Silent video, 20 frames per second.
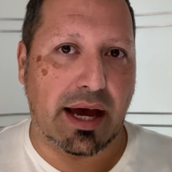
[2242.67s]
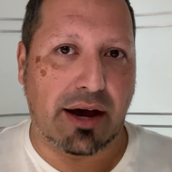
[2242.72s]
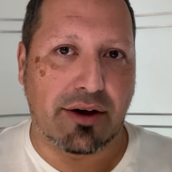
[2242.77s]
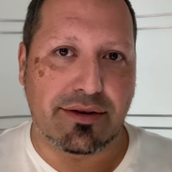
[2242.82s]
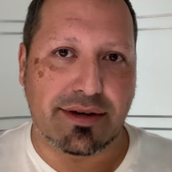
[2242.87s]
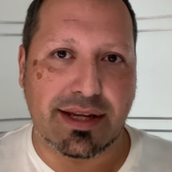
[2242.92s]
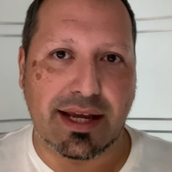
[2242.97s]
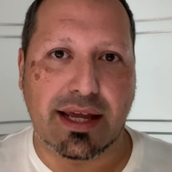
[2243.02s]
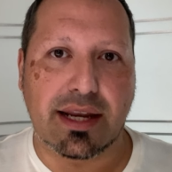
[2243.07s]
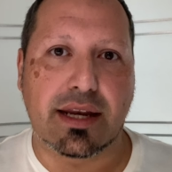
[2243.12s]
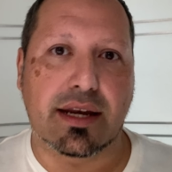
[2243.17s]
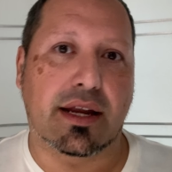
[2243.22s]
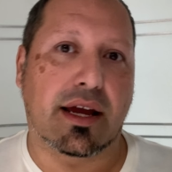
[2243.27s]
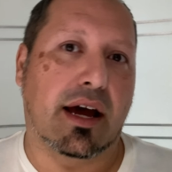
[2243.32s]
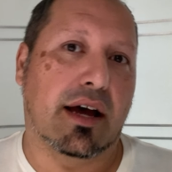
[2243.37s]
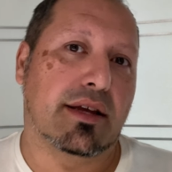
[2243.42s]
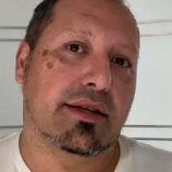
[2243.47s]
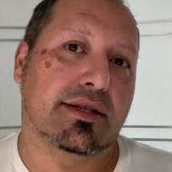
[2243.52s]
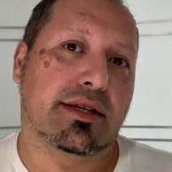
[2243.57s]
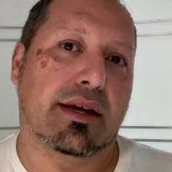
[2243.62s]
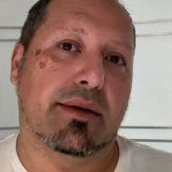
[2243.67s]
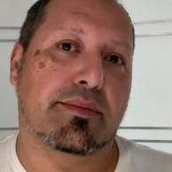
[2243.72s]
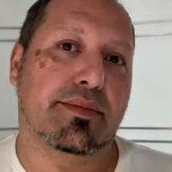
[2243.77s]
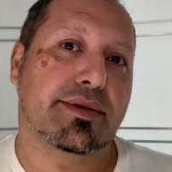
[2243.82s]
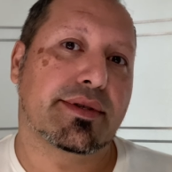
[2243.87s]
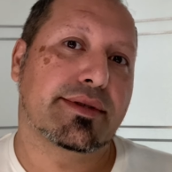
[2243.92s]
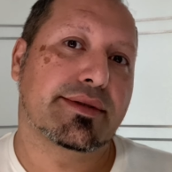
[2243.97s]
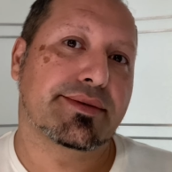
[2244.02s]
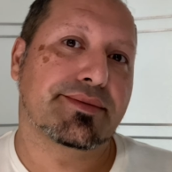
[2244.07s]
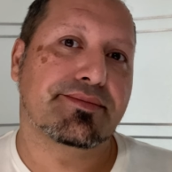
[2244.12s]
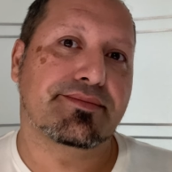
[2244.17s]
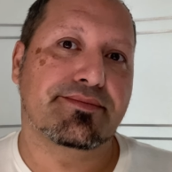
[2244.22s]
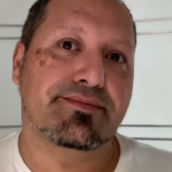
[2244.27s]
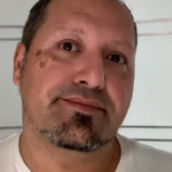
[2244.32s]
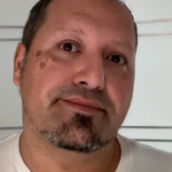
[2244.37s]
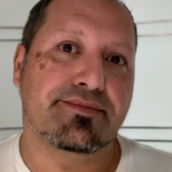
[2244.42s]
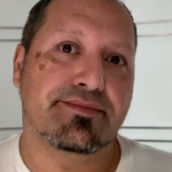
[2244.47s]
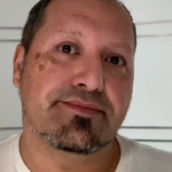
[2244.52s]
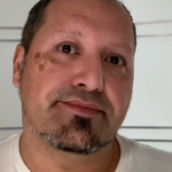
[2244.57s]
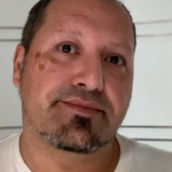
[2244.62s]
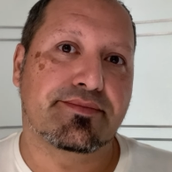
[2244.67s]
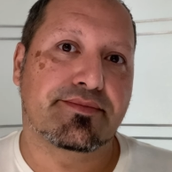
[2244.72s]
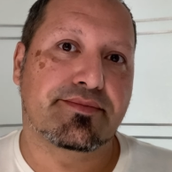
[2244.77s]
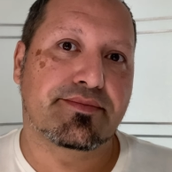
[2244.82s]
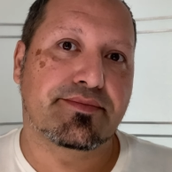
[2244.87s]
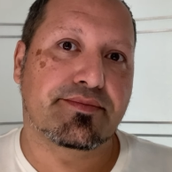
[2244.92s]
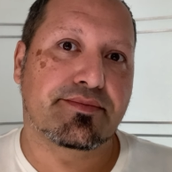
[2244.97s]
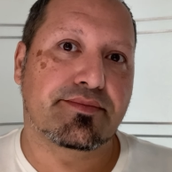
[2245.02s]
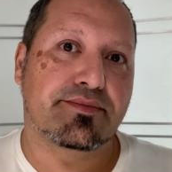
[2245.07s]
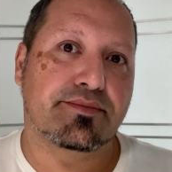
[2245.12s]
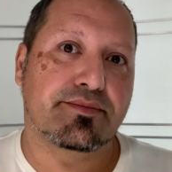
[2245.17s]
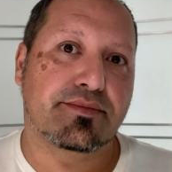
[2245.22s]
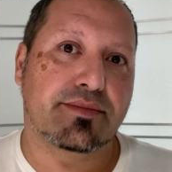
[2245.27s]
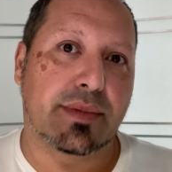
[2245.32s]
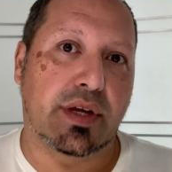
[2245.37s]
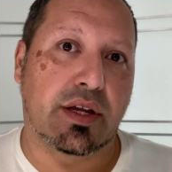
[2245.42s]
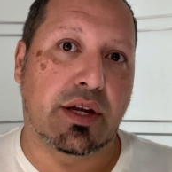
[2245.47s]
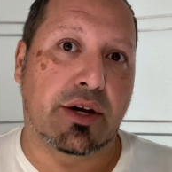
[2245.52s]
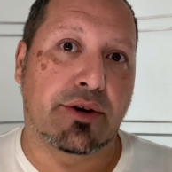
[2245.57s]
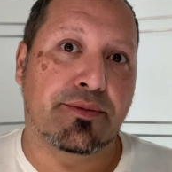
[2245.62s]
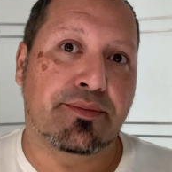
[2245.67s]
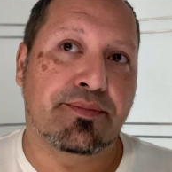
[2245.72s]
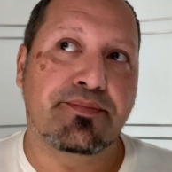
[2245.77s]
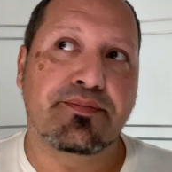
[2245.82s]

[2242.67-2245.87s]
outdated concepts you know